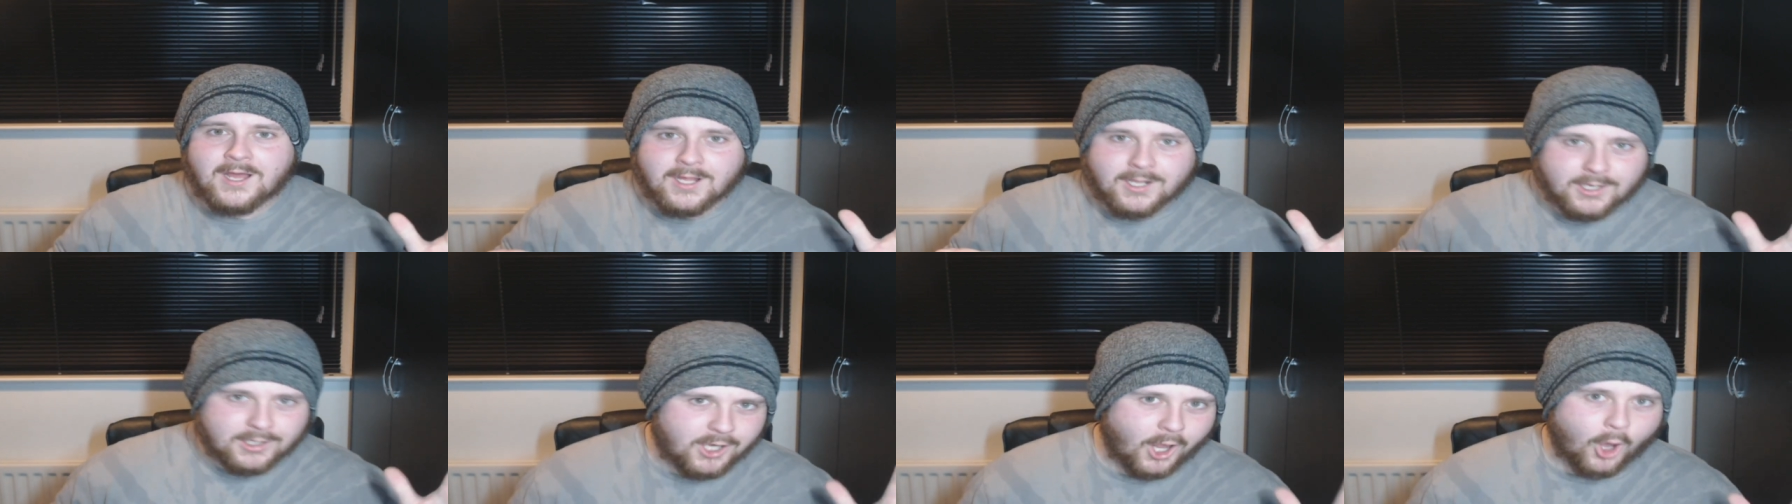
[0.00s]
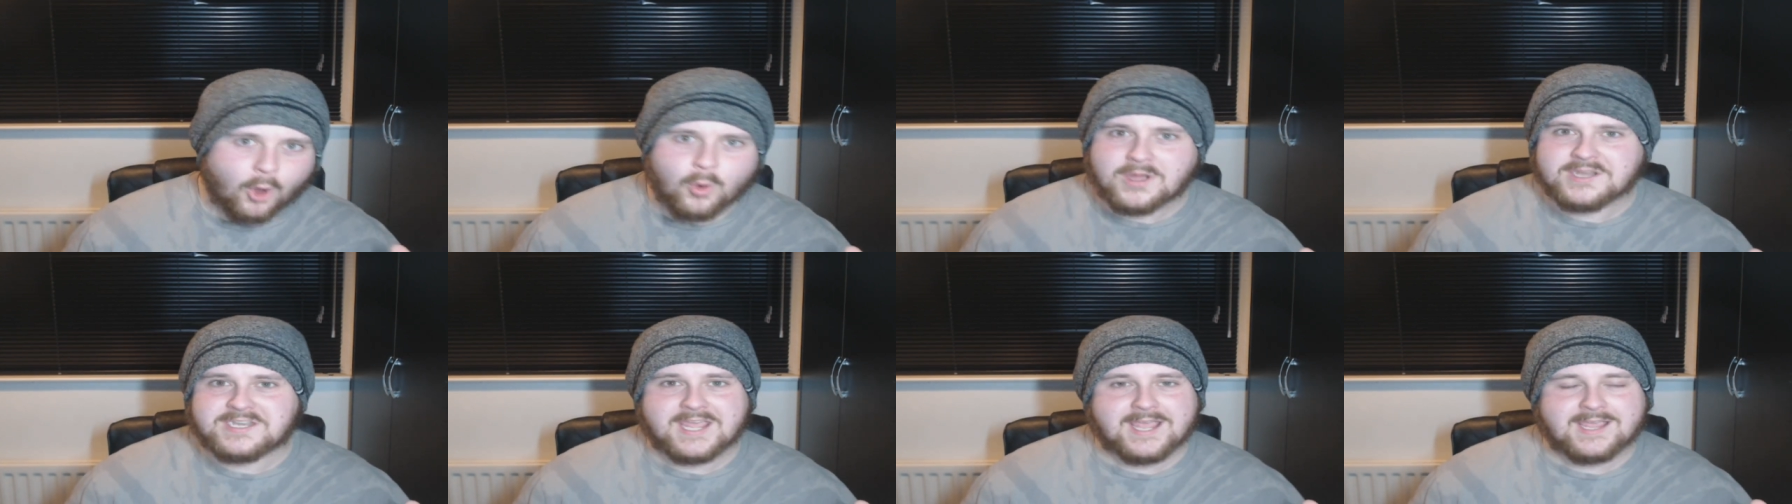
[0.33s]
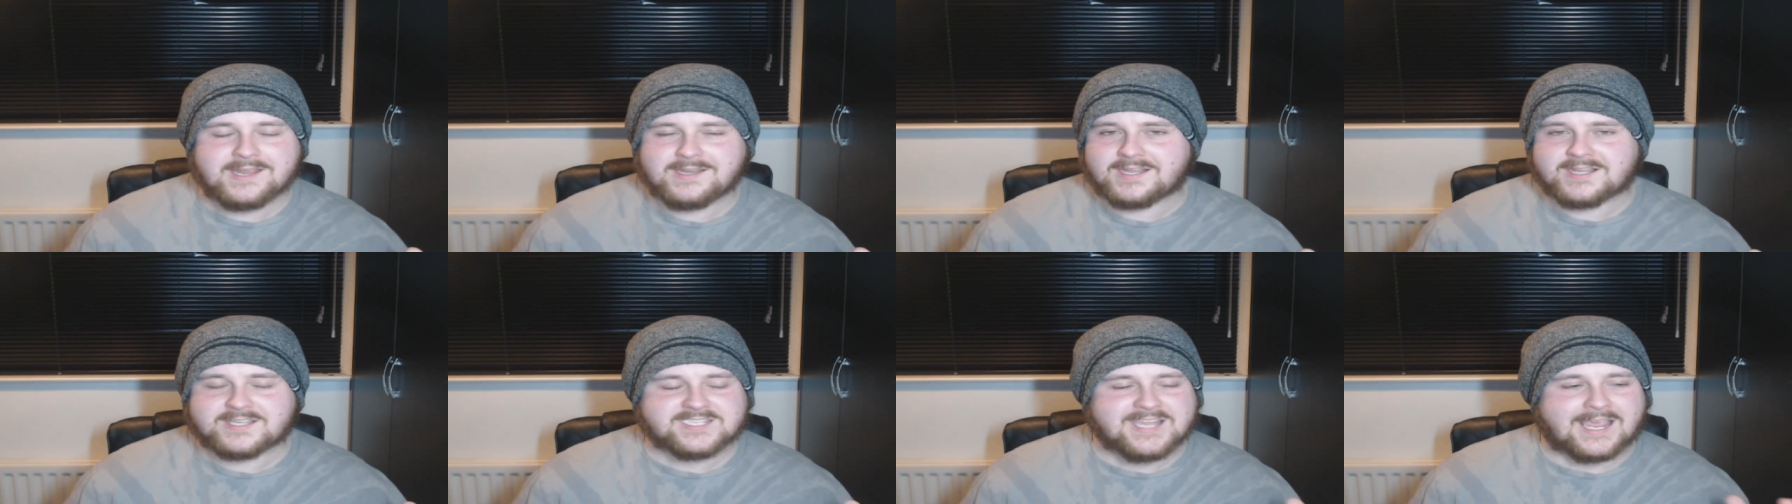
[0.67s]
lowered it
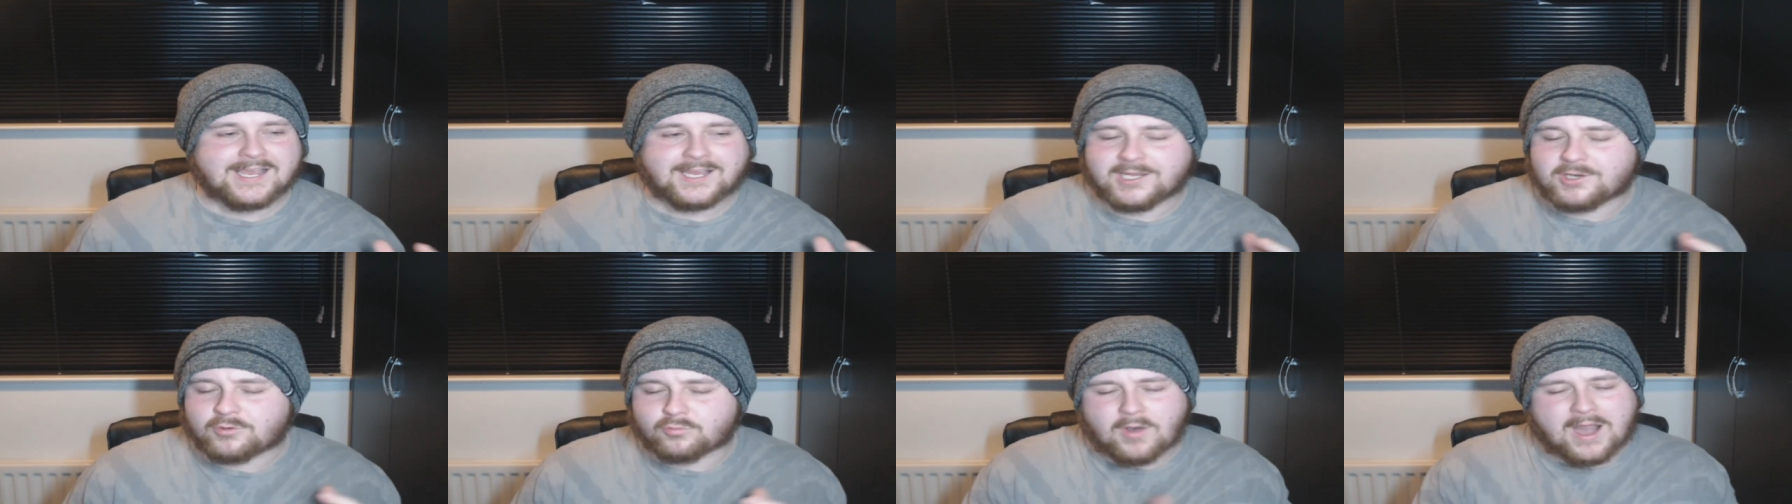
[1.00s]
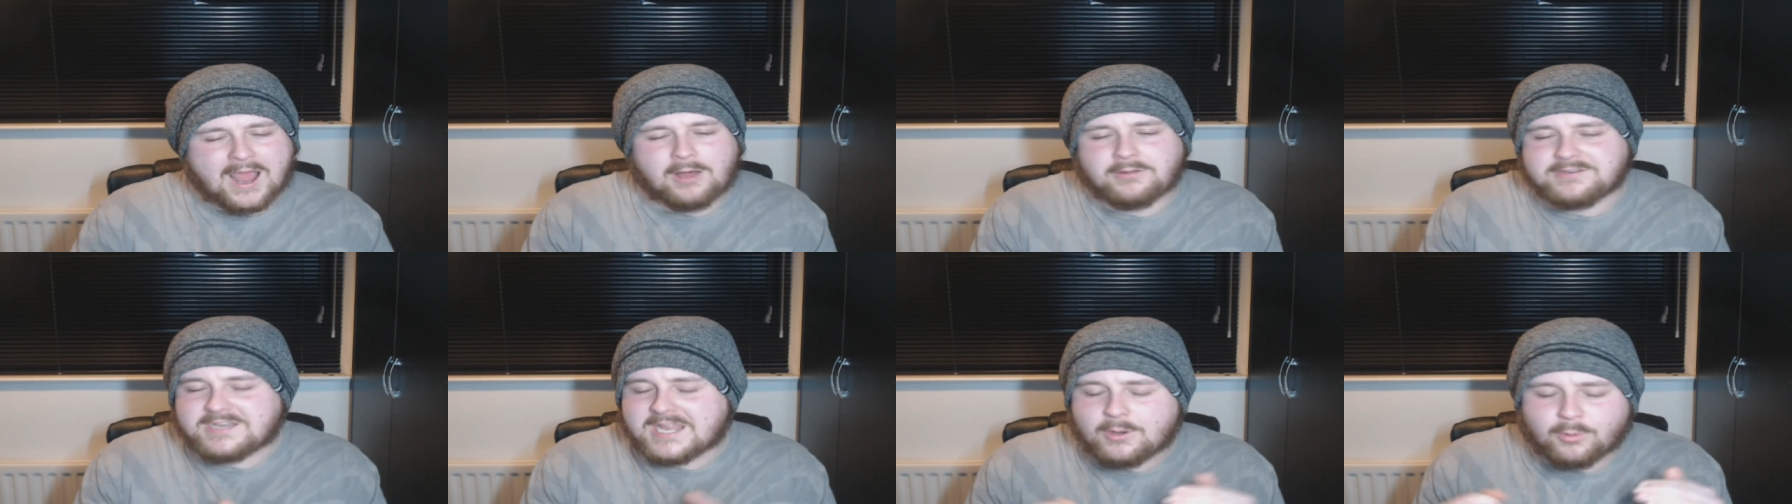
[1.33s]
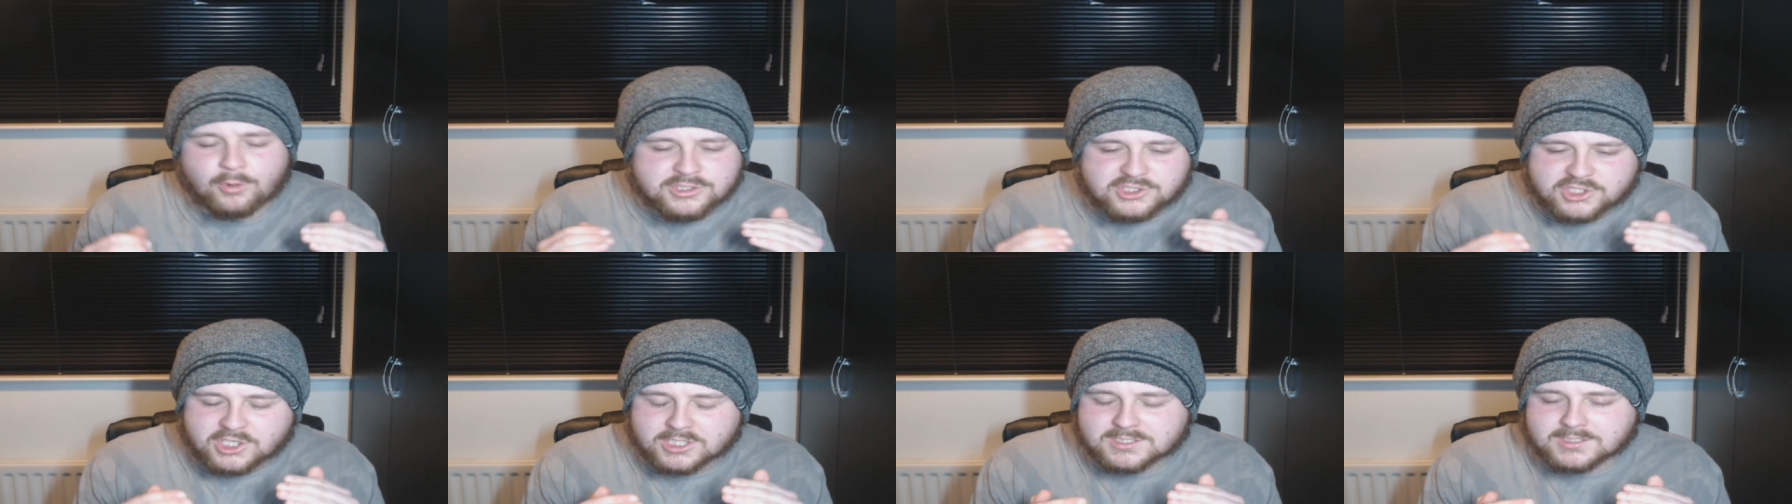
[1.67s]
in the second round. It
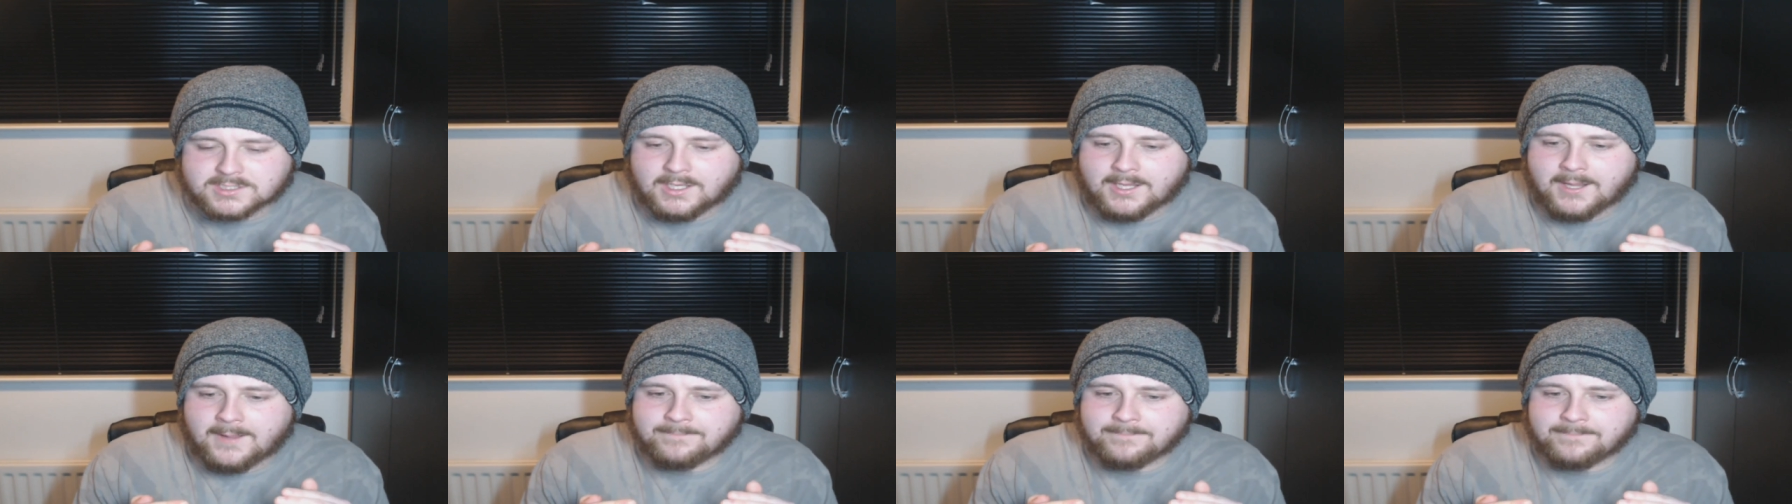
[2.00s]
was just,